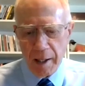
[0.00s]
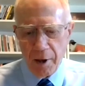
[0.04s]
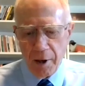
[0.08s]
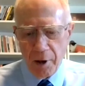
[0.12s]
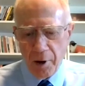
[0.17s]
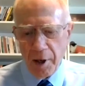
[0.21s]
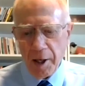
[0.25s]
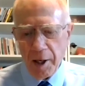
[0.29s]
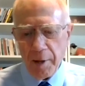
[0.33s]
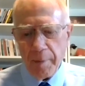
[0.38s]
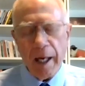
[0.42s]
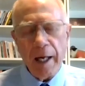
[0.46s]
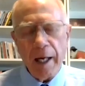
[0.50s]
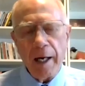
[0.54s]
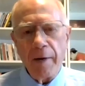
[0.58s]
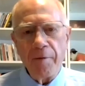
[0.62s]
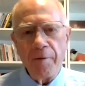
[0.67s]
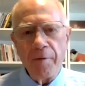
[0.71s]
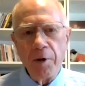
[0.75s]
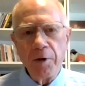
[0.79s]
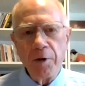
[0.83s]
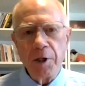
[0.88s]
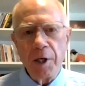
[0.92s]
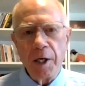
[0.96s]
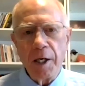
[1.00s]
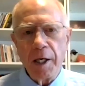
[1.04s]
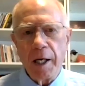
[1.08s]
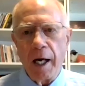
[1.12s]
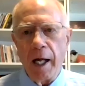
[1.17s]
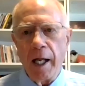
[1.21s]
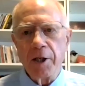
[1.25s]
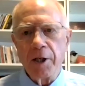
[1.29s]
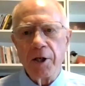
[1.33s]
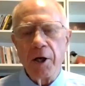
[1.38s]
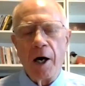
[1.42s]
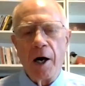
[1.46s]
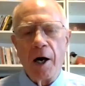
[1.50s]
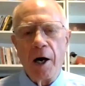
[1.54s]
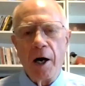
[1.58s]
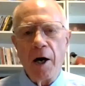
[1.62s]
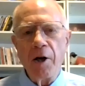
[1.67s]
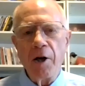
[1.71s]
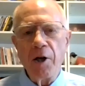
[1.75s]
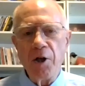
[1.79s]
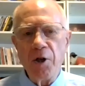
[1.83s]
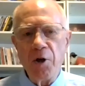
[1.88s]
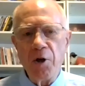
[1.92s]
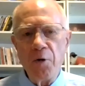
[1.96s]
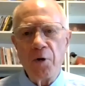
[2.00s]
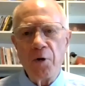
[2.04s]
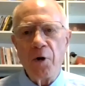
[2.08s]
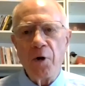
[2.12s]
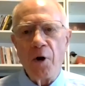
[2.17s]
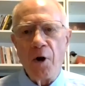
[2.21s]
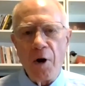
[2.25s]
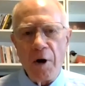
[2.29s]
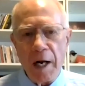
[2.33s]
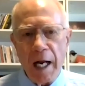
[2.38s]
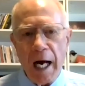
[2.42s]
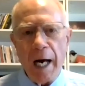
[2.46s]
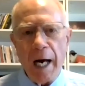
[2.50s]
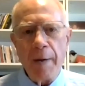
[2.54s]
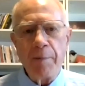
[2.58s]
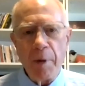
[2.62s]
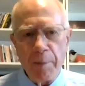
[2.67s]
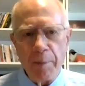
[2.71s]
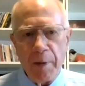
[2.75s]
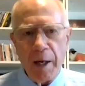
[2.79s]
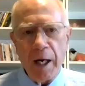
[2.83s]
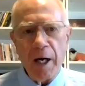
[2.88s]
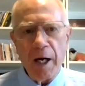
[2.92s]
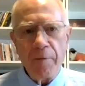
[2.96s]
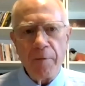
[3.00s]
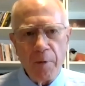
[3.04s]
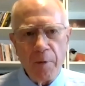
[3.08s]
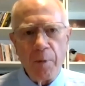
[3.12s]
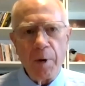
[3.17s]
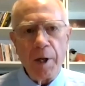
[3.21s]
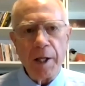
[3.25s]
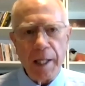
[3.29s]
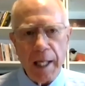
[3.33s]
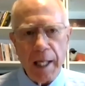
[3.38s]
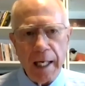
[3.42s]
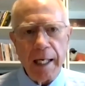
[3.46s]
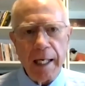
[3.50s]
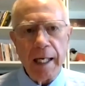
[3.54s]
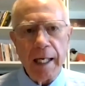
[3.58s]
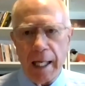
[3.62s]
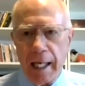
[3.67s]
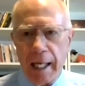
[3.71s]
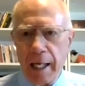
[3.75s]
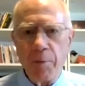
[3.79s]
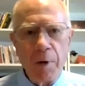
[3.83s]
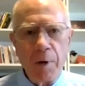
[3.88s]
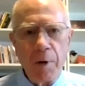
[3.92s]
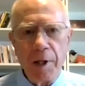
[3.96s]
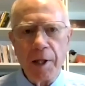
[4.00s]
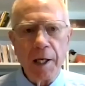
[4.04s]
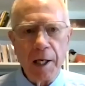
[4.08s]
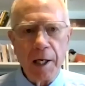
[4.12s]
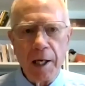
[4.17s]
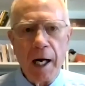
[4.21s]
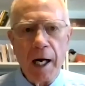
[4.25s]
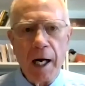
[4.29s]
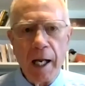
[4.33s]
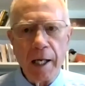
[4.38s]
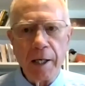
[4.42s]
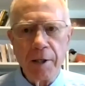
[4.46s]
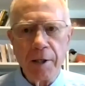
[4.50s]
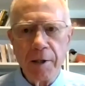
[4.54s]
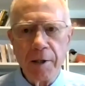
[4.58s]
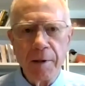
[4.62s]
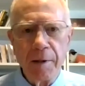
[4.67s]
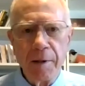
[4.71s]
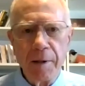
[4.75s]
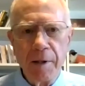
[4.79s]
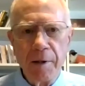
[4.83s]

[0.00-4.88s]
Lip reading: Learning about evolution in college, our youth are not prepared for what they get hit with in college.